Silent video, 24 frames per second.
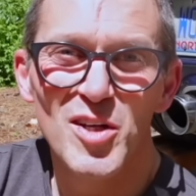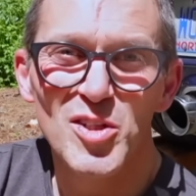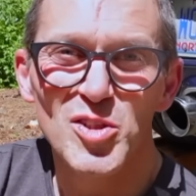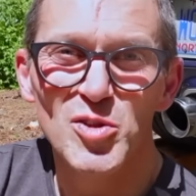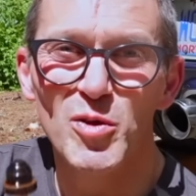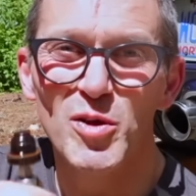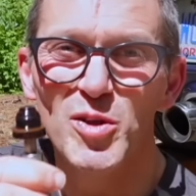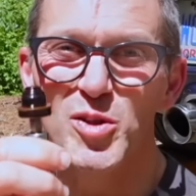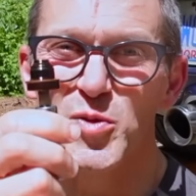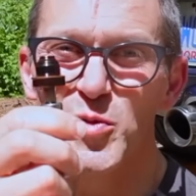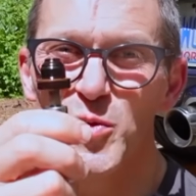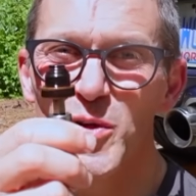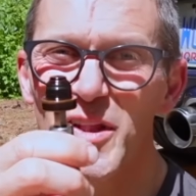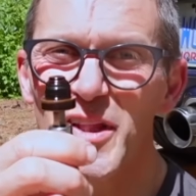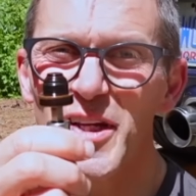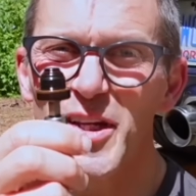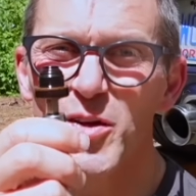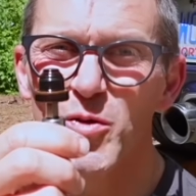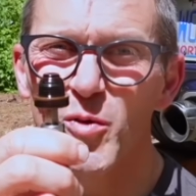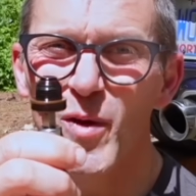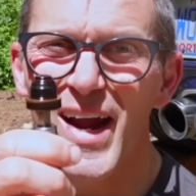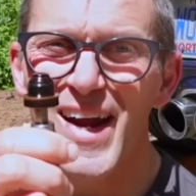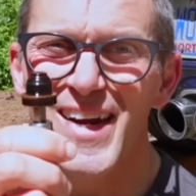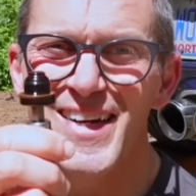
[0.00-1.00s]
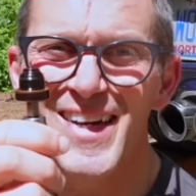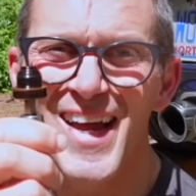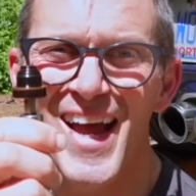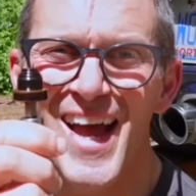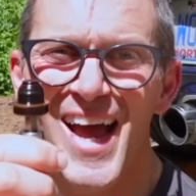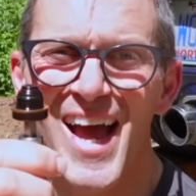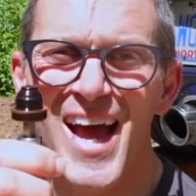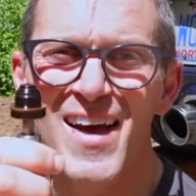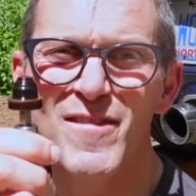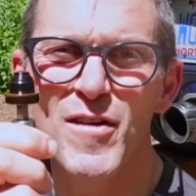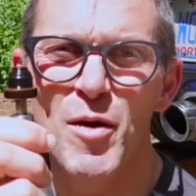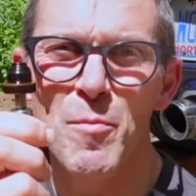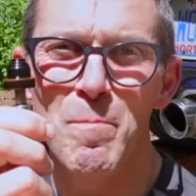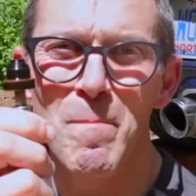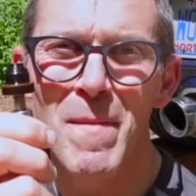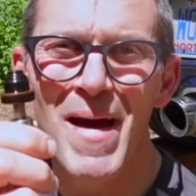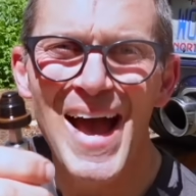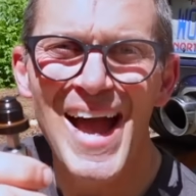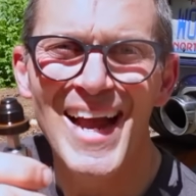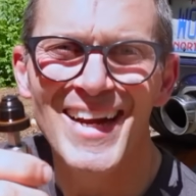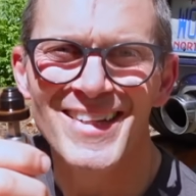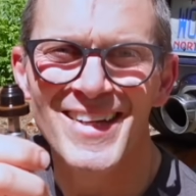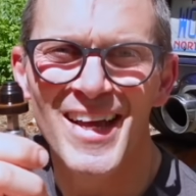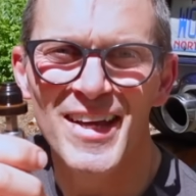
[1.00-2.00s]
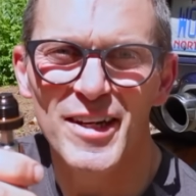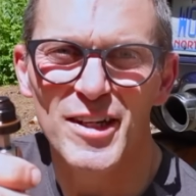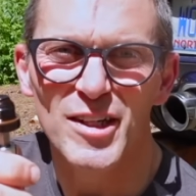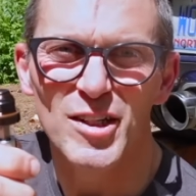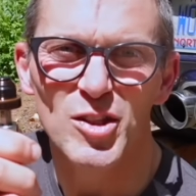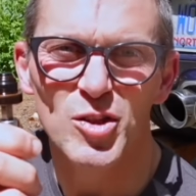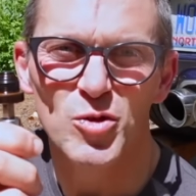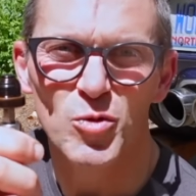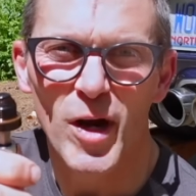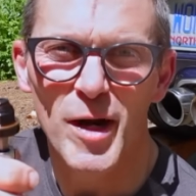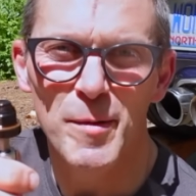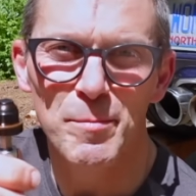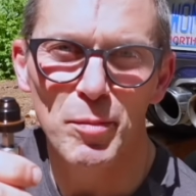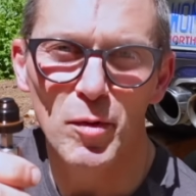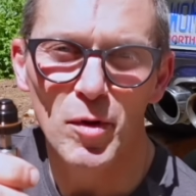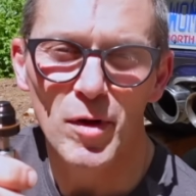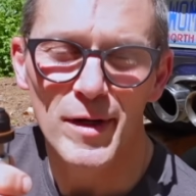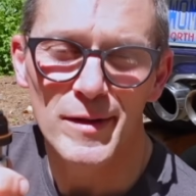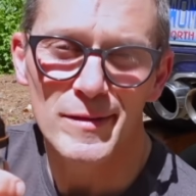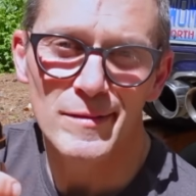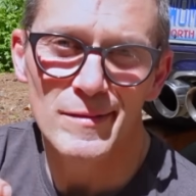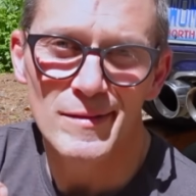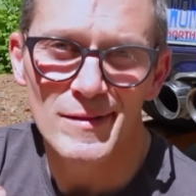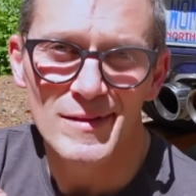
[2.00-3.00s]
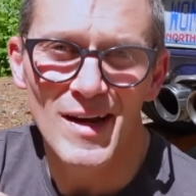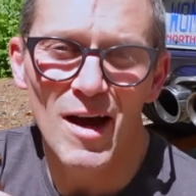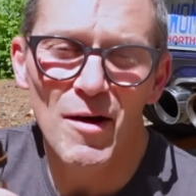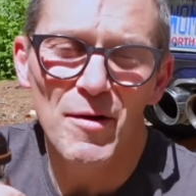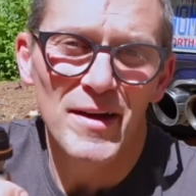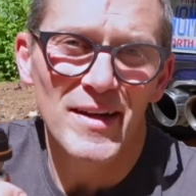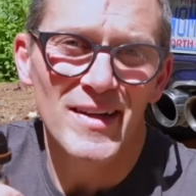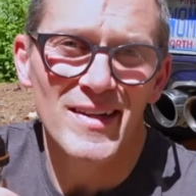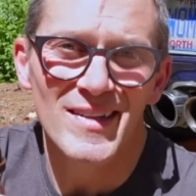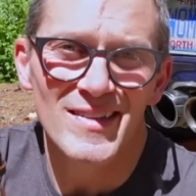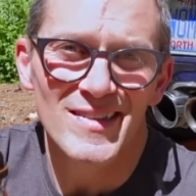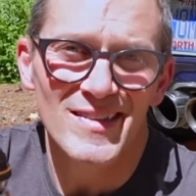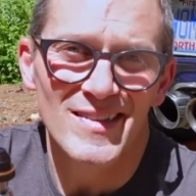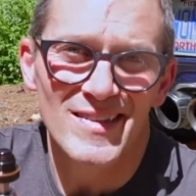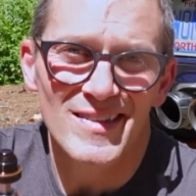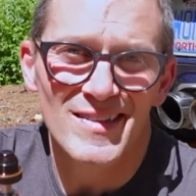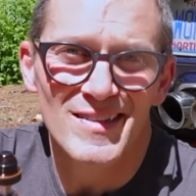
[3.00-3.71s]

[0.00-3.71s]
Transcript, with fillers: So it's really great to have a magnetic drain plug, not only because it